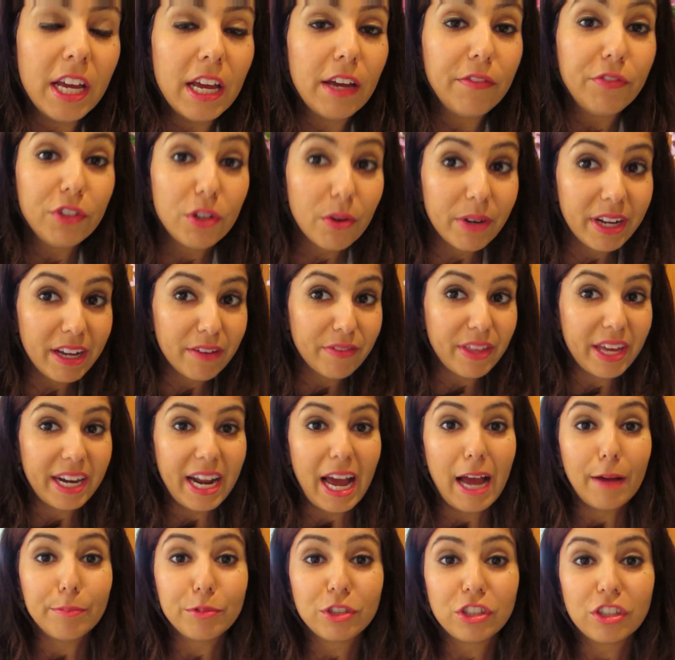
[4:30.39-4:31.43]
If you don't have that
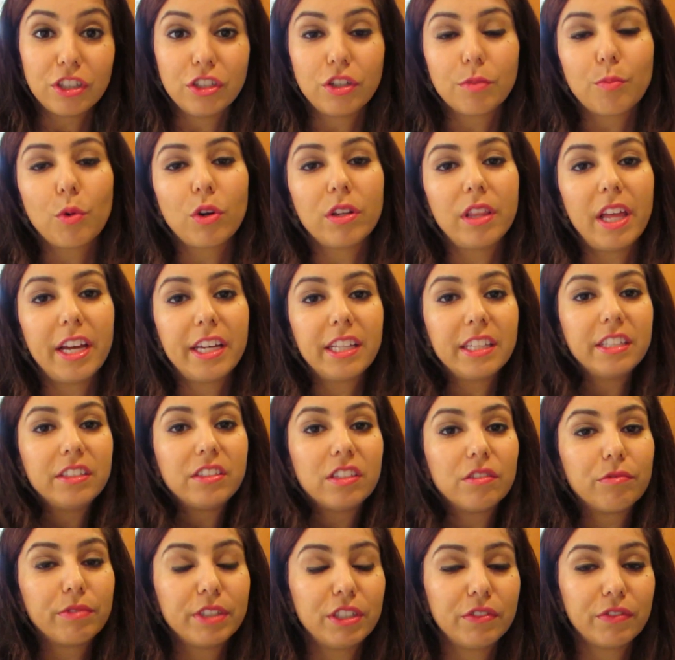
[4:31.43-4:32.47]
option, you're more likely
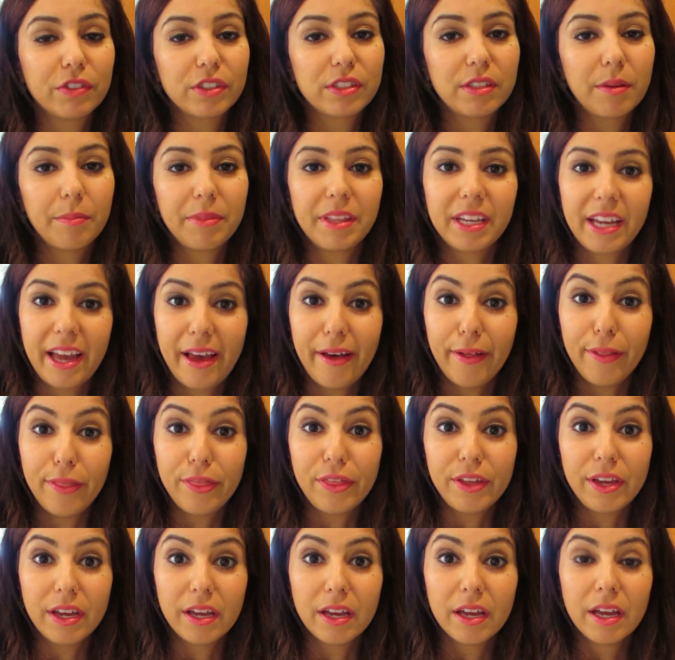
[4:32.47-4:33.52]
to reach for something
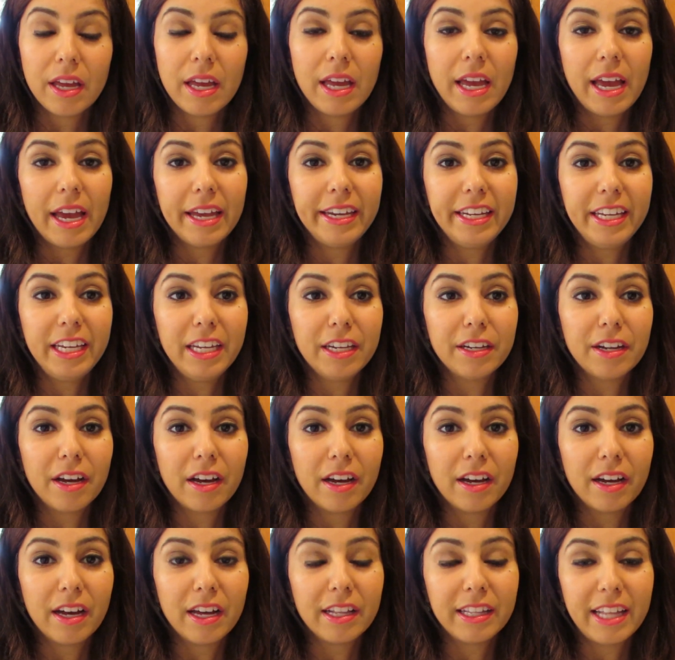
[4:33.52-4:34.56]
healthy and eat
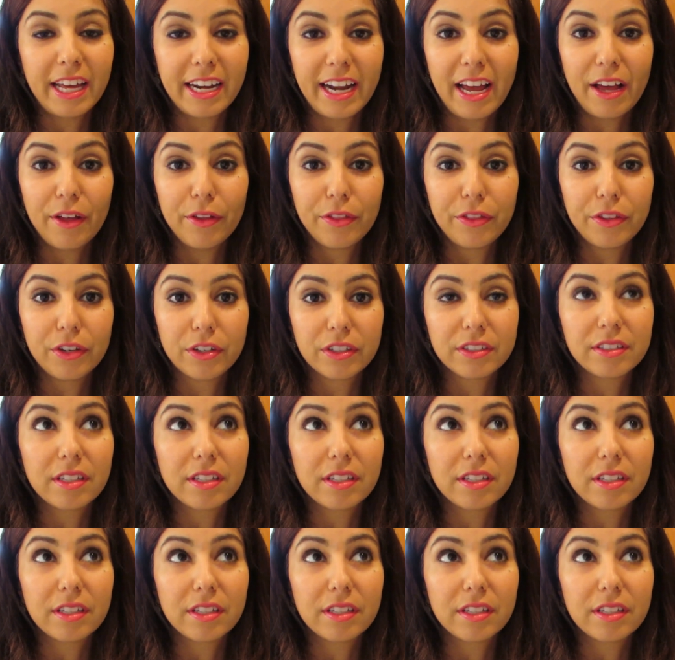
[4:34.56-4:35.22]
a lot healthier.